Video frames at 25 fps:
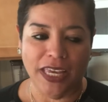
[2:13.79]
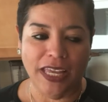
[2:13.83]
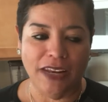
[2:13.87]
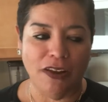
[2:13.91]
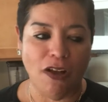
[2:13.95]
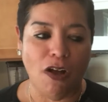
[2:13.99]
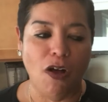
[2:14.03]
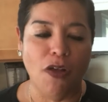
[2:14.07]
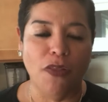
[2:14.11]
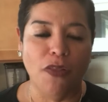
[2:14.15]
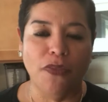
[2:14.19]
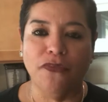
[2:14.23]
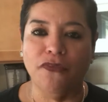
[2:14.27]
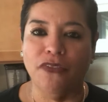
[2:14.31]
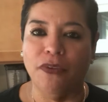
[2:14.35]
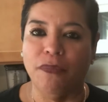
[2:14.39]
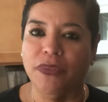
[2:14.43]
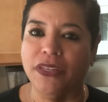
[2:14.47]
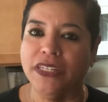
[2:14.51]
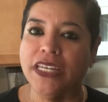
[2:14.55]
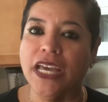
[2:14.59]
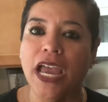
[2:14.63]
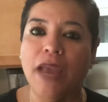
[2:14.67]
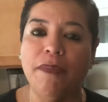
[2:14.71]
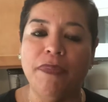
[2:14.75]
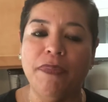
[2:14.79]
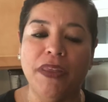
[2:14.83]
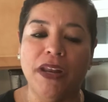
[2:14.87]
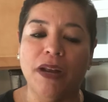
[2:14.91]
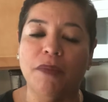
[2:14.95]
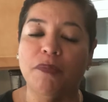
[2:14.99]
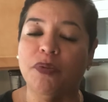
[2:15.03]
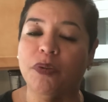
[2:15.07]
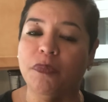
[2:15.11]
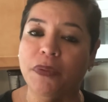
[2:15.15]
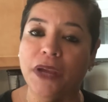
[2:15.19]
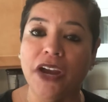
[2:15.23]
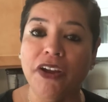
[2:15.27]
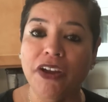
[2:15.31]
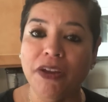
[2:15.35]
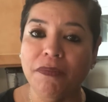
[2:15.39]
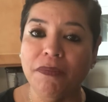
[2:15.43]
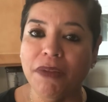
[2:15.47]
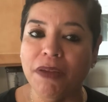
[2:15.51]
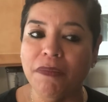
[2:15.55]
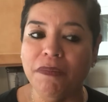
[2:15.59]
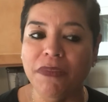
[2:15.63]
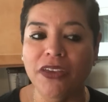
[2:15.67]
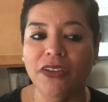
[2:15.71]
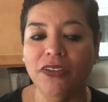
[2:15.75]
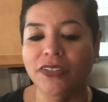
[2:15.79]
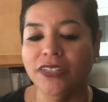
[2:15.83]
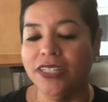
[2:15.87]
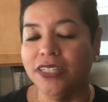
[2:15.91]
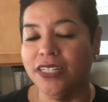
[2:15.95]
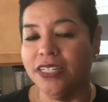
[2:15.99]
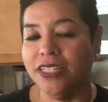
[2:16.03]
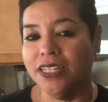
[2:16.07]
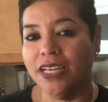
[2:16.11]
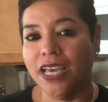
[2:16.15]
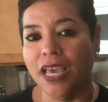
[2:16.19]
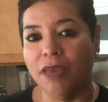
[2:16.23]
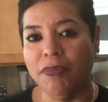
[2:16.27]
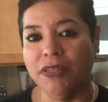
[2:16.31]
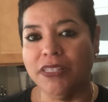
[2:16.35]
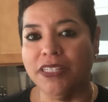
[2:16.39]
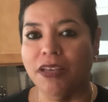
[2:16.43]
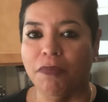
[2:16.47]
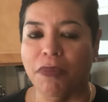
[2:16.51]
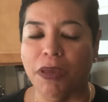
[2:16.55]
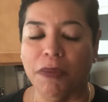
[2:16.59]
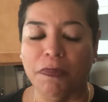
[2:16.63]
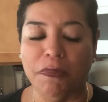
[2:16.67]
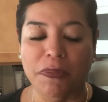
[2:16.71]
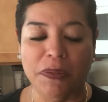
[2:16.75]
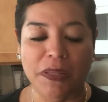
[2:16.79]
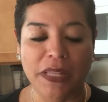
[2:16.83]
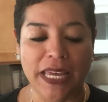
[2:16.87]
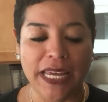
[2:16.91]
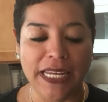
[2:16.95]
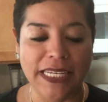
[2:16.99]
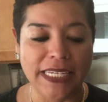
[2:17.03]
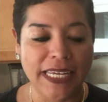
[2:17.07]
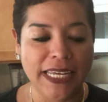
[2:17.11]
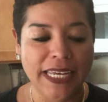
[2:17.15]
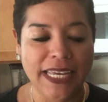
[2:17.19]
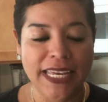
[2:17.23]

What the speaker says: and all from the time that I'm preparing my meal to the time it's on my plate.